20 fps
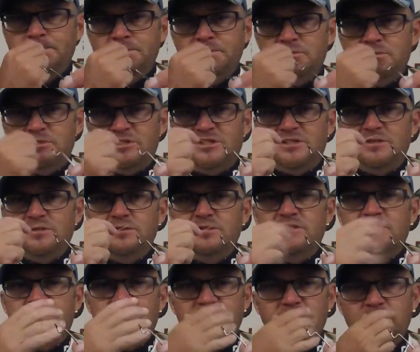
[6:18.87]

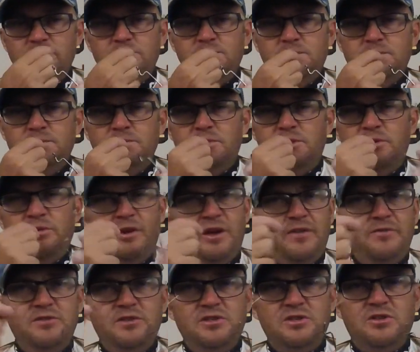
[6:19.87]
Well, when you
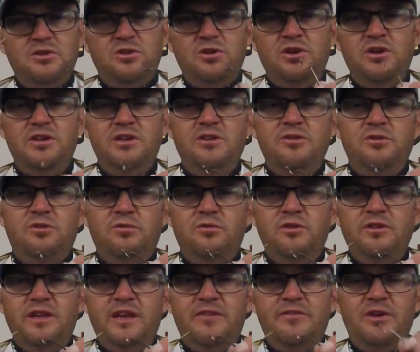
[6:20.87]
have just a hook, you don't
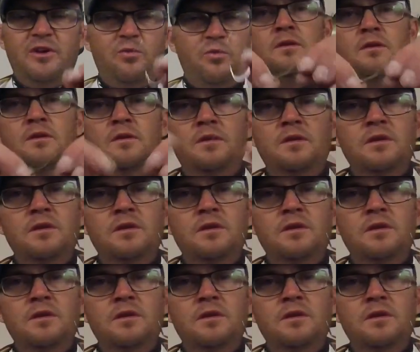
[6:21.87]
really have that weight.